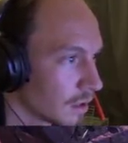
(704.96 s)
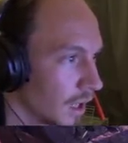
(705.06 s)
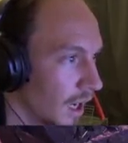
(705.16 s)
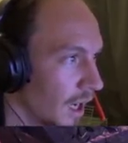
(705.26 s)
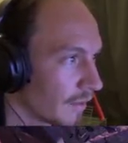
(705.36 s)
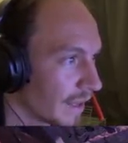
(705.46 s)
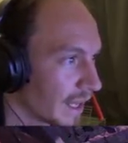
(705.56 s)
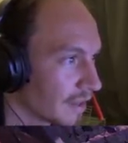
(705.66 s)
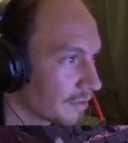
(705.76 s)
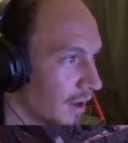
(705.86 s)
Ah, they're
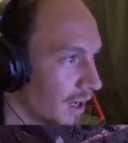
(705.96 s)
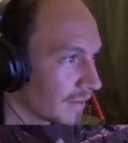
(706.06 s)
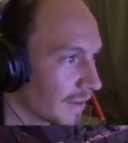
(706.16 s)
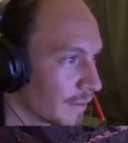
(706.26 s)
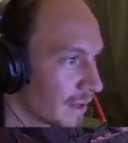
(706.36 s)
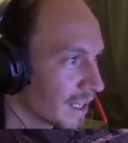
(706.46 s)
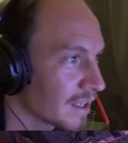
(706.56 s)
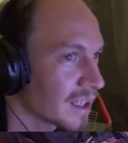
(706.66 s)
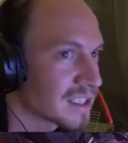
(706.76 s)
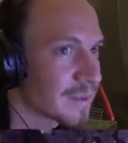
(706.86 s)
getting violent. They're
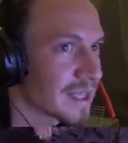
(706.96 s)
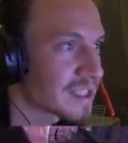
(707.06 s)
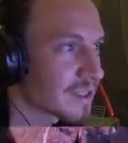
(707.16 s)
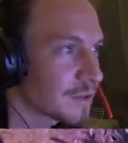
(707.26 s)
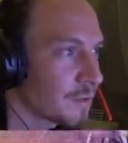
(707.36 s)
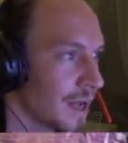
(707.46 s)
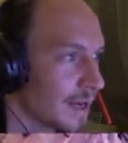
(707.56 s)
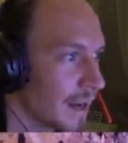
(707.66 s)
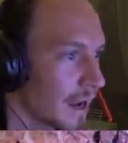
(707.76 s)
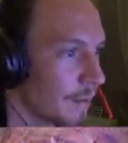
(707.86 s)
recognizing me as a threat
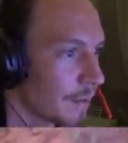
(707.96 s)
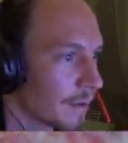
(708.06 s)
now.